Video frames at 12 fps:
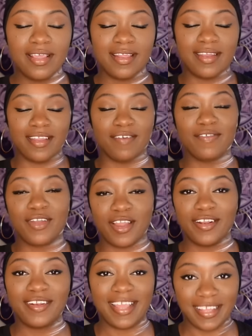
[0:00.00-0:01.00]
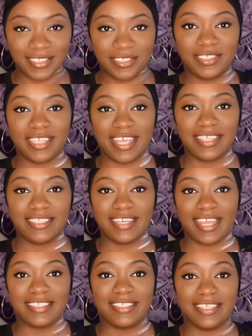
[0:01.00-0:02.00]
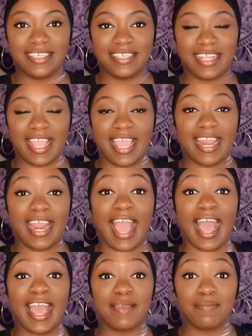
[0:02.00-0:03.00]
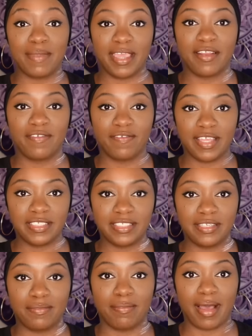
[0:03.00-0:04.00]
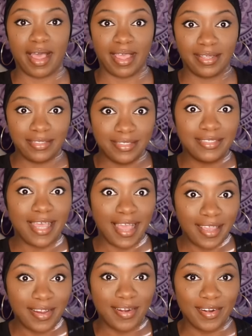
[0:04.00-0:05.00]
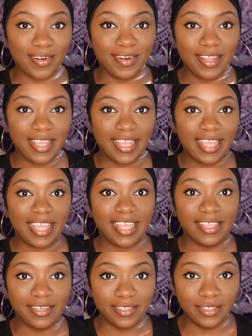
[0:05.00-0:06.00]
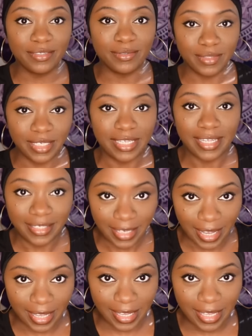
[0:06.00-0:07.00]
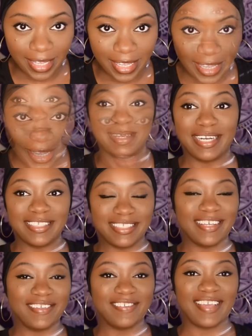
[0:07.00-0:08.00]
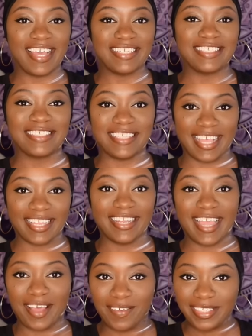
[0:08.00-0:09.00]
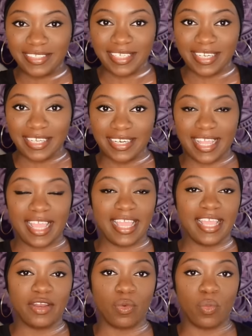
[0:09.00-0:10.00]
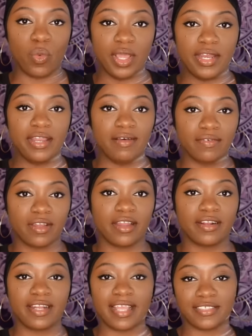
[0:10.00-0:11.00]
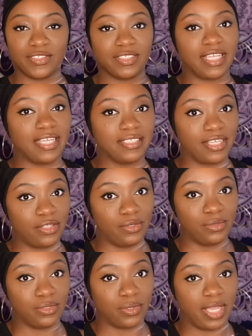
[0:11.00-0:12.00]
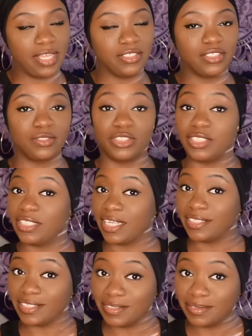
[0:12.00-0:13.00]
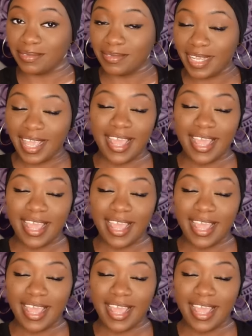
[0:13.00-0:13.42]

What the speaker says: Neville Goddard exercise that I did, and I manifested my desire in literally a day. I'm gonna tell you guys exactly how I did it and what Neville Goddard exercise I used, okay? So just stay tuned.